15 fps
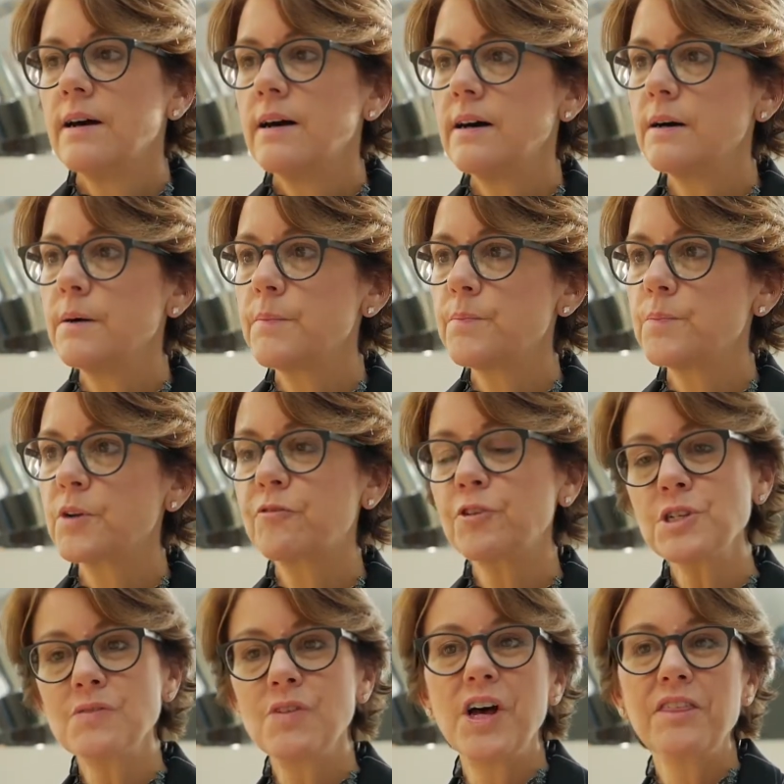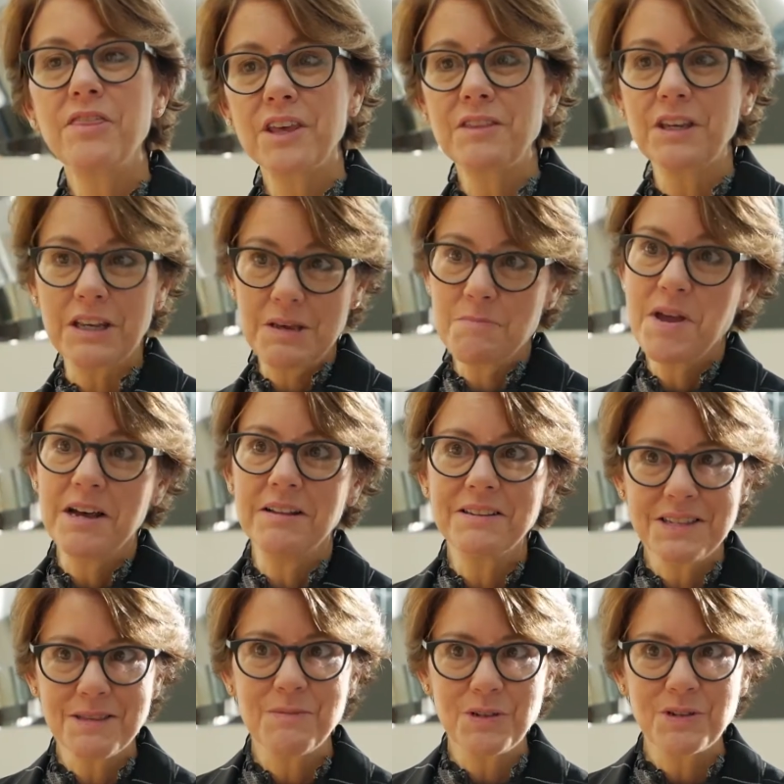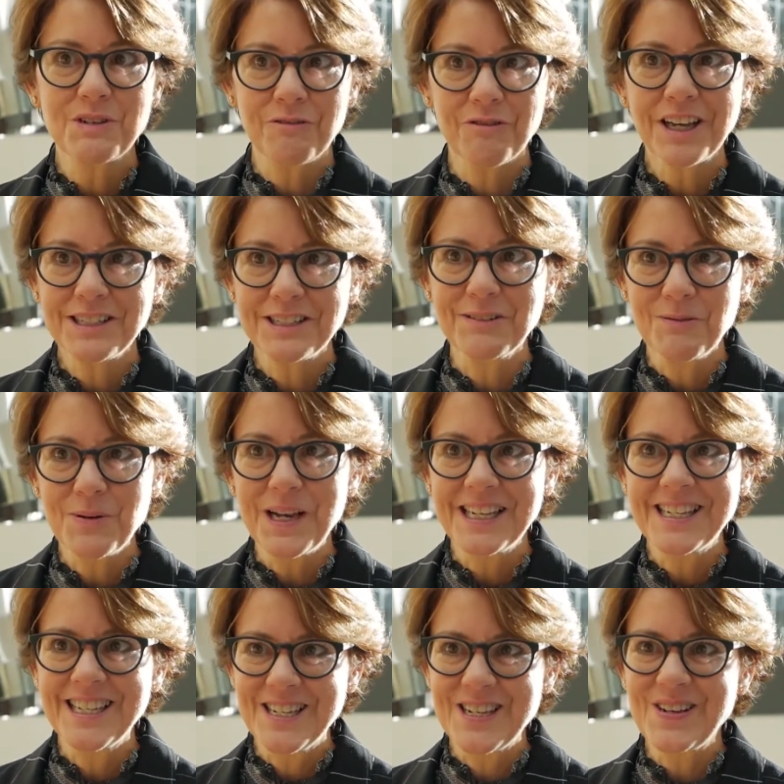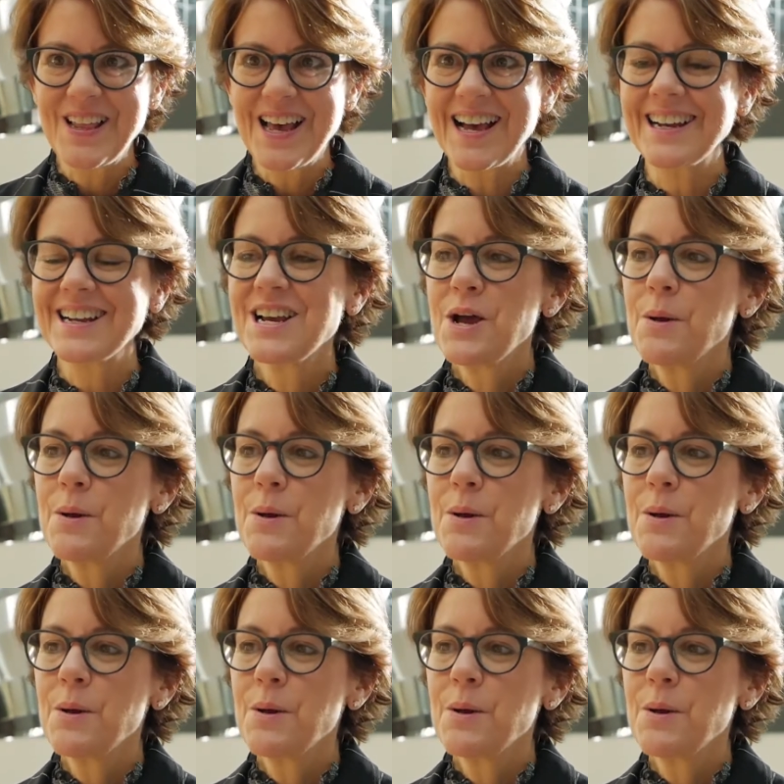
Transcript: But first of all, I think that email is the most effective way to do that.